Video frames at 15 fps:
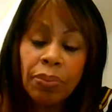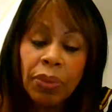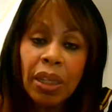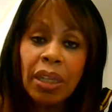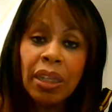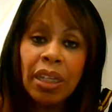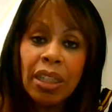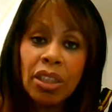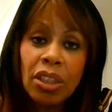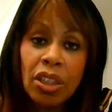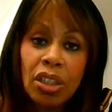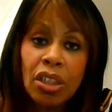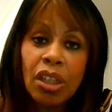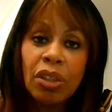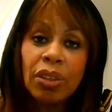He needs to
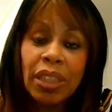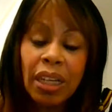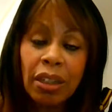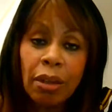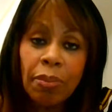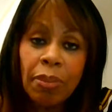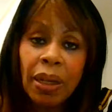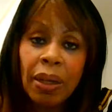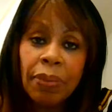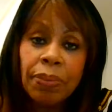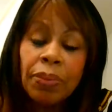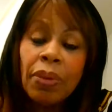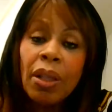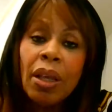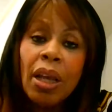slow down a bit.
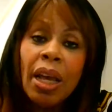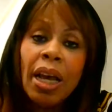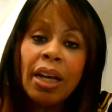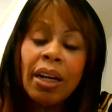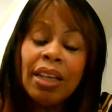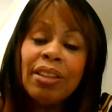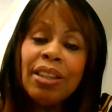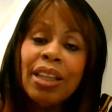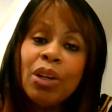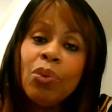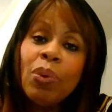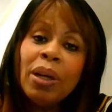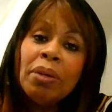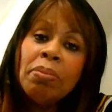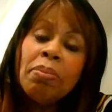And I think
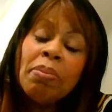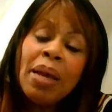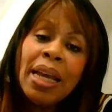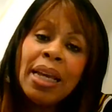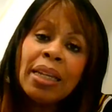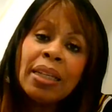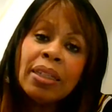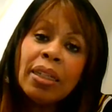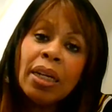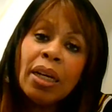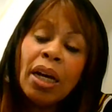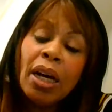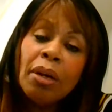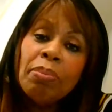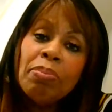when men
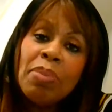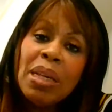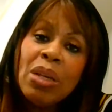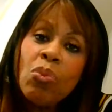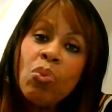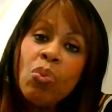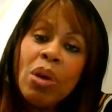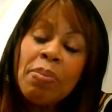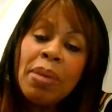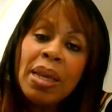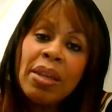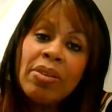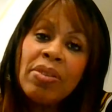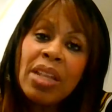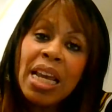um, meet
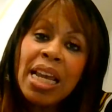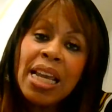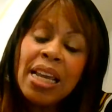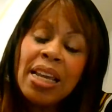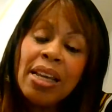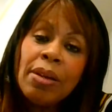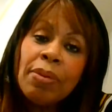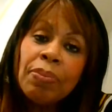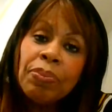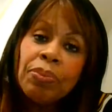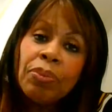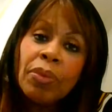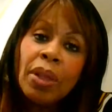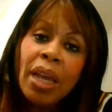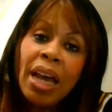women, they
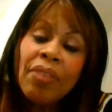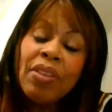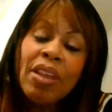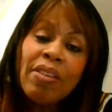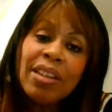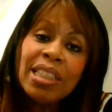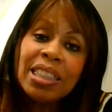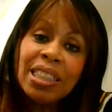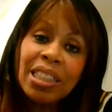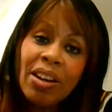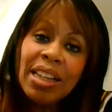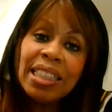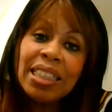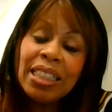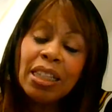and they're
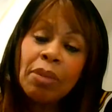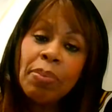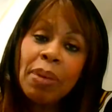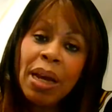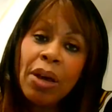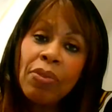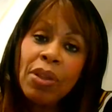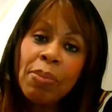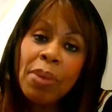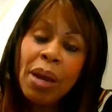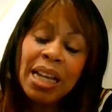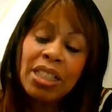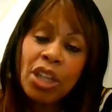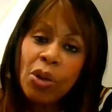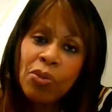excited about them.
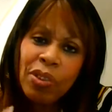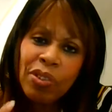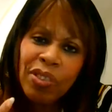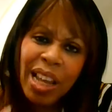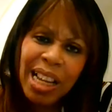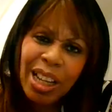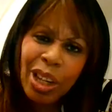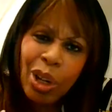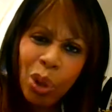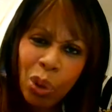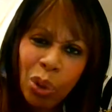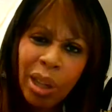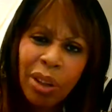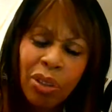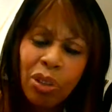I don't think they
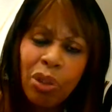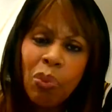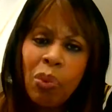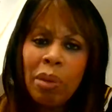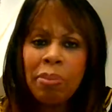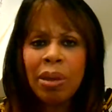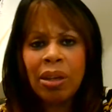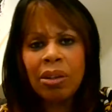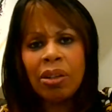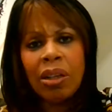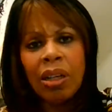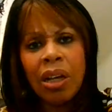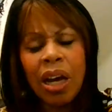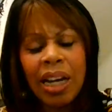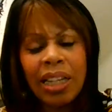look at the women.
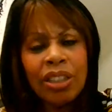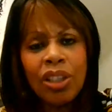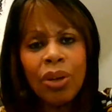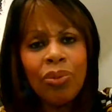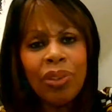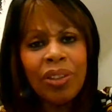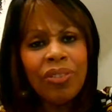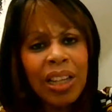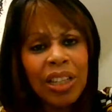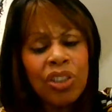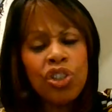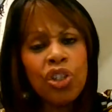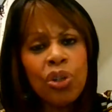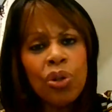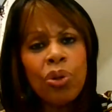I don't think they
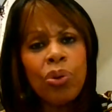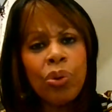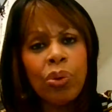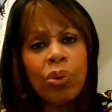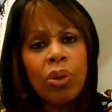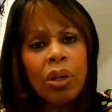do.